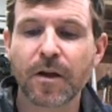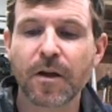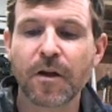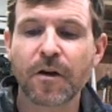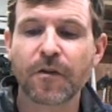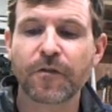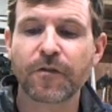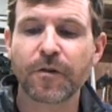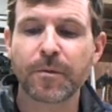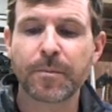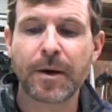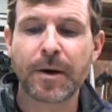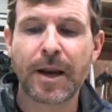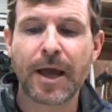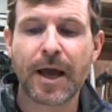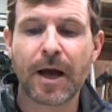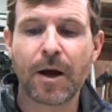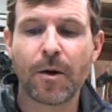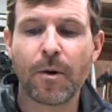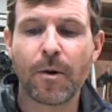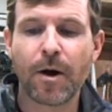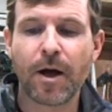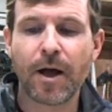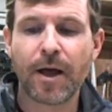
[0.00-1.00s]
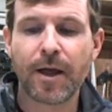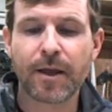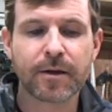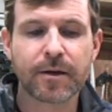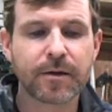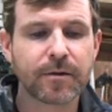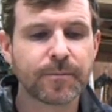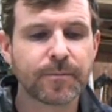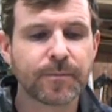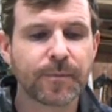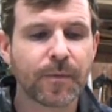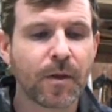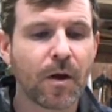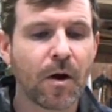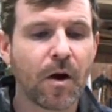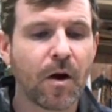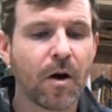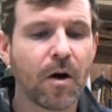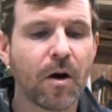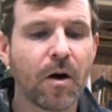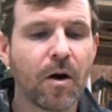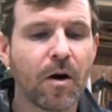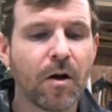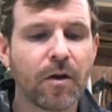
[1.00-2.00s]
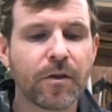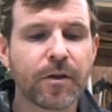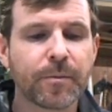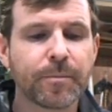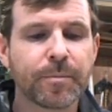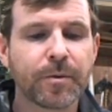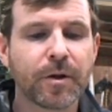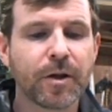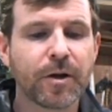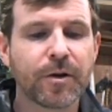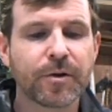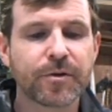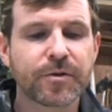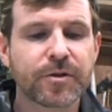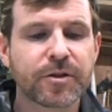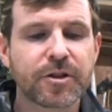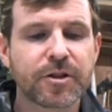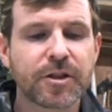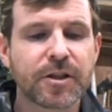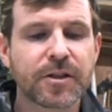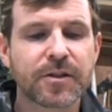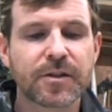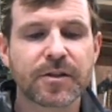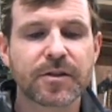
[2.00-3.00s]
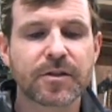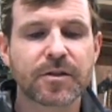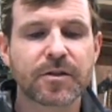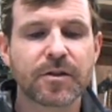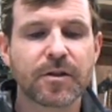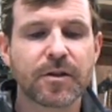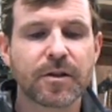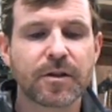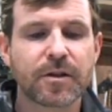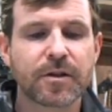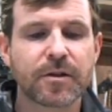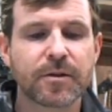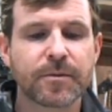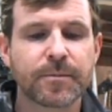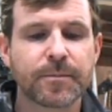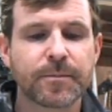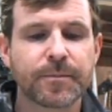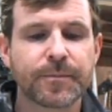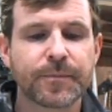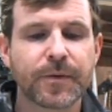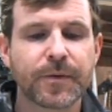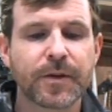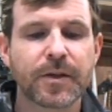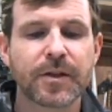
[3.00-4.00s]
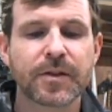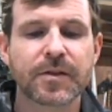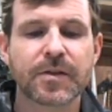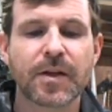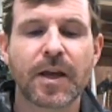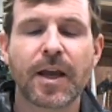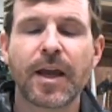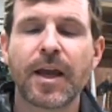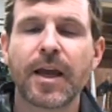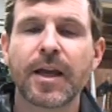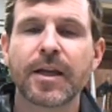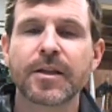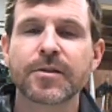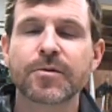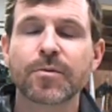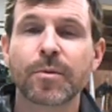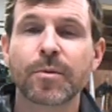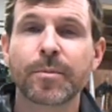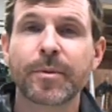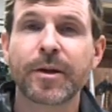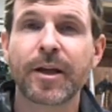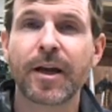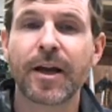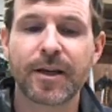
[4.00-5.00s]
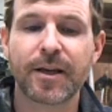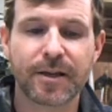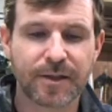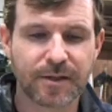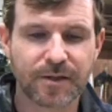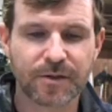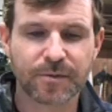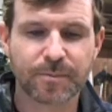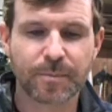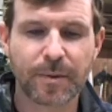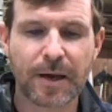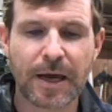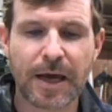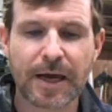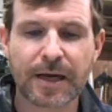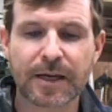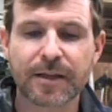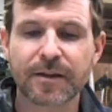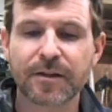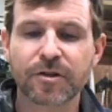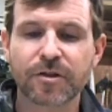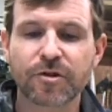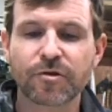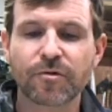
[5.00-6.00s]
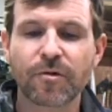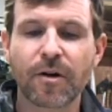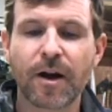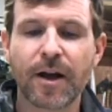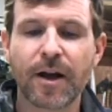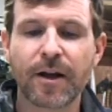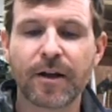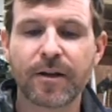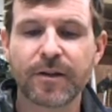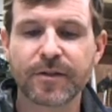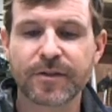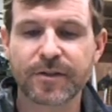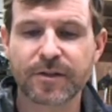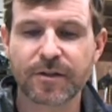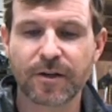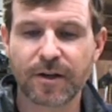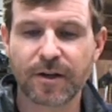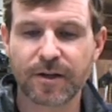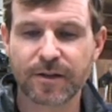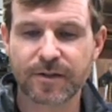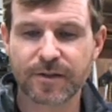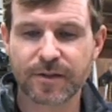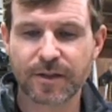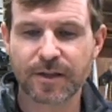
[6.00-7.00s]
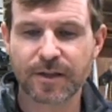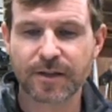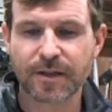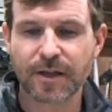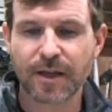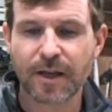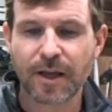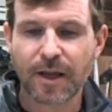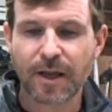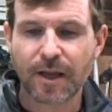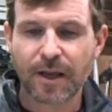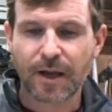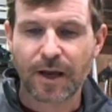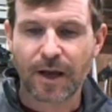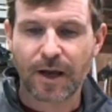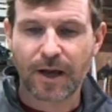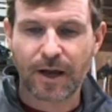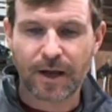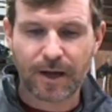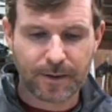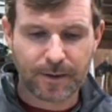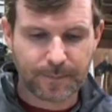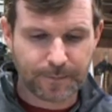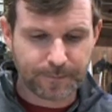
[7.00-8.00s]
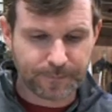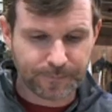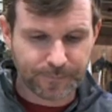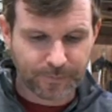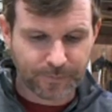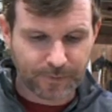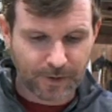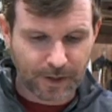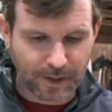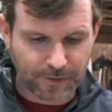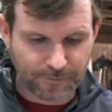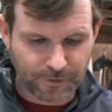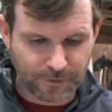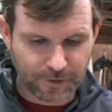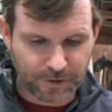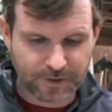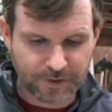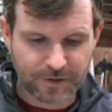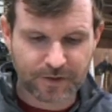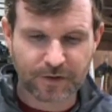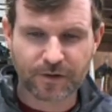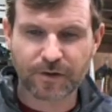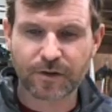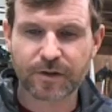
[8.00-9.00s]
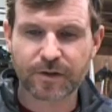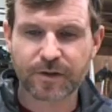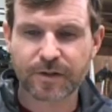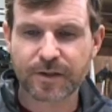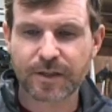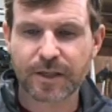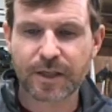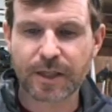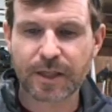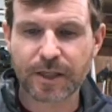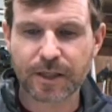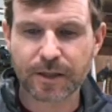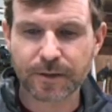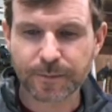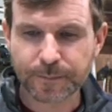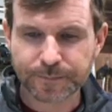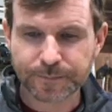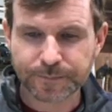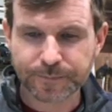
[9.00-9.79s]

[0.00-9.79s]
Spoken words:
From now on, all the blows Jesus took, his hands were behind his back. The trial starts at verse 13.